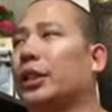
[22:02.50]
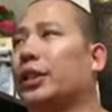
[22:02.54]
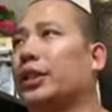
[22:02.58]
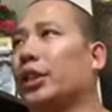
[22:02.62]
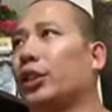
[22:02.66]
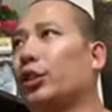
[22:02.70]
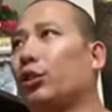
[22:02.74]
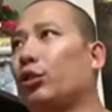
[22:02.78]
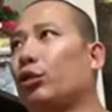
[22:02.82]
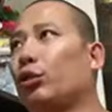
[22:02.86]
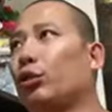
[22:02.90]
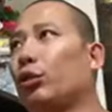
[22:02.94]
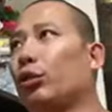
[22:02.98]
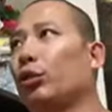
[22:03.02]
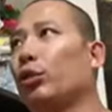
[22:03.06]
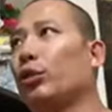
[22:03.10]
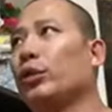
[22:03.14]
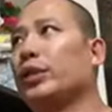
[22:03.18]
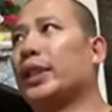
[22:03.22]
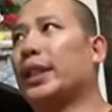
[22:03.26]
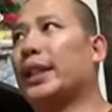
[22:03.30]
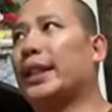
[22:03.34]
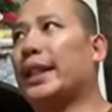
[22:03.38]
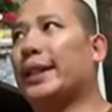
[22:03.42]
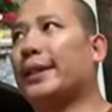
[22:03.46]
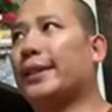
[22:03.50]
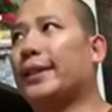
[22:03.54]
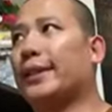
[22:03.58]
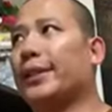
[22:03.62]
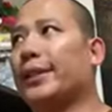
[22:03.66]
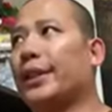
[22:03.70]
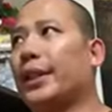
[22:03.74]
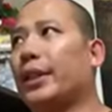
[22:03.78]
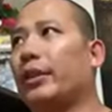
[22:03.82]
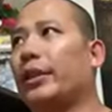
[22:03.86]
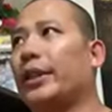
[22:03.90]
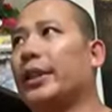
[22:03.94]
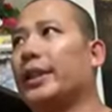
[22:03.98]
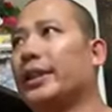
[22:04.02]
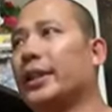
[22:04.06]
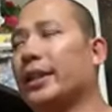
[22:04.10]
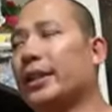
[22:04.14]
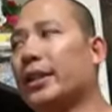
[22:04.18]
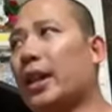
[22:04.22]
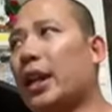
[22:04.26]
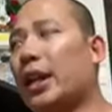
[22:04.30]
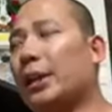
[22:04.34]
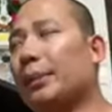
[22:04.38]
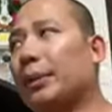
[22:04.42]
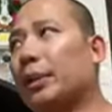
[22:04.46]
it true? Is it necessary? Is the
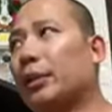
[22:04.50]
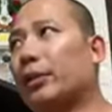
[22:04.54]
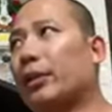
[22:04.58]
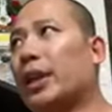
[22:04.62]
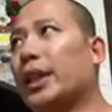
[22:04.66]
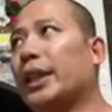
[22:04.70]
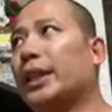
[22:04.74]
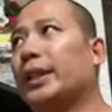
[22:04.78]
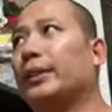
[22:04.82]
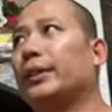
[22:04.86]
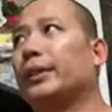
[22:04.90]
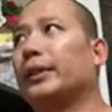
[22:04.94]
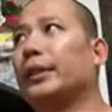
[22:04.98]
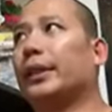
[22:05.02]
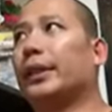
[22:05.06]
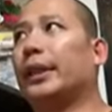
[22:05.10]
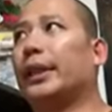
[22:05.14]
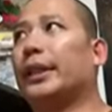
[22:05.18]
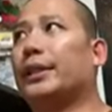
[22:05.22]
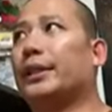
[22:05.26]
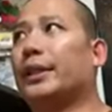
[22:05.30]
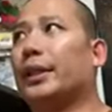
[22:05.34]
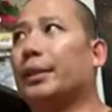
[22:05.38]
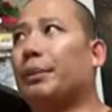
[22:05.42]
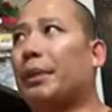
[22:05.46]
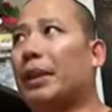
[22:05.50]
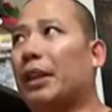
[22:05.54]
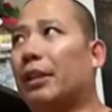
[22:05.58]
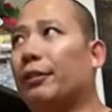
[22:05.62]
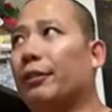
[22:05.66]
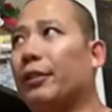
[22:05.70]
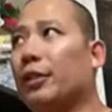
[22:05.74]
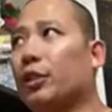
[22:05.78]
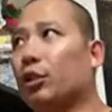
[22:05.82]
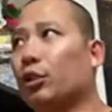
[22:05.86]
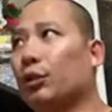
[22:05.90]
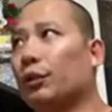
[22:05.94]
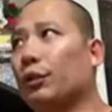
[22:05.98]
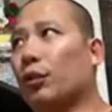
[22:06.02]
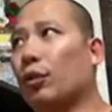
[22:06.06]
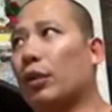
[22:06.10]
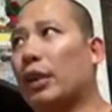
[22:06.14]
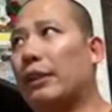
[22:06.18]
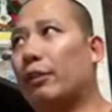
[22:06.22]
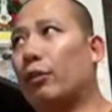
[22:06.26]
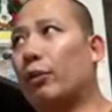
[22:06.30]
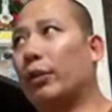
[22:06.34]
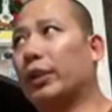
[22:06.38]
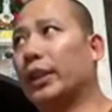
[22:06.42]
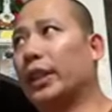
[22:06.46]
timing right? Is it beneficial for
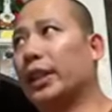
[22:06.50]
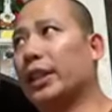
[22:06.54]
everyone that